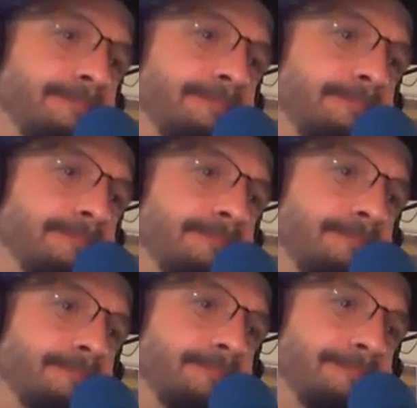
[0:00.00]

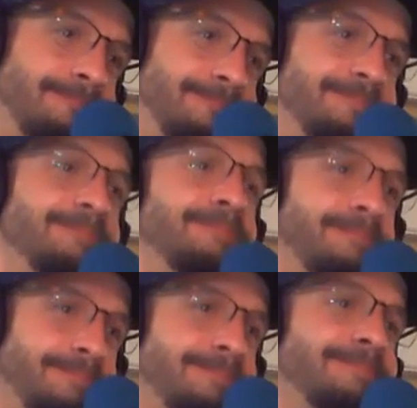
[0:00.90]

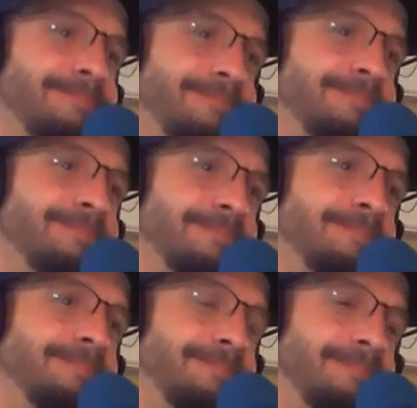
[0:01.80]

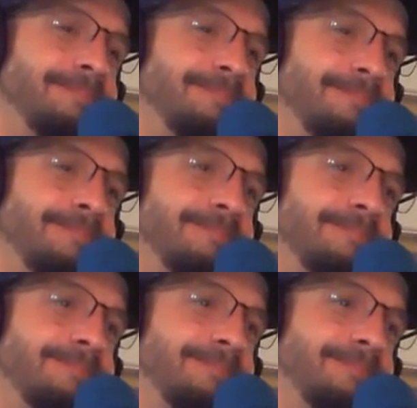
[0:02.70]

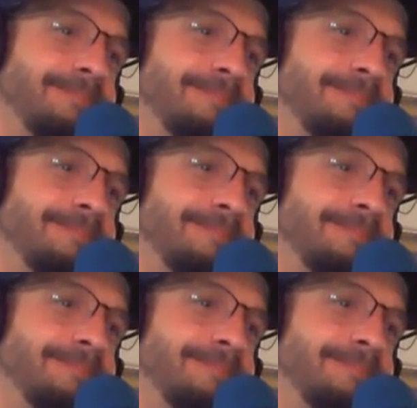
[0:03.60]
(silent)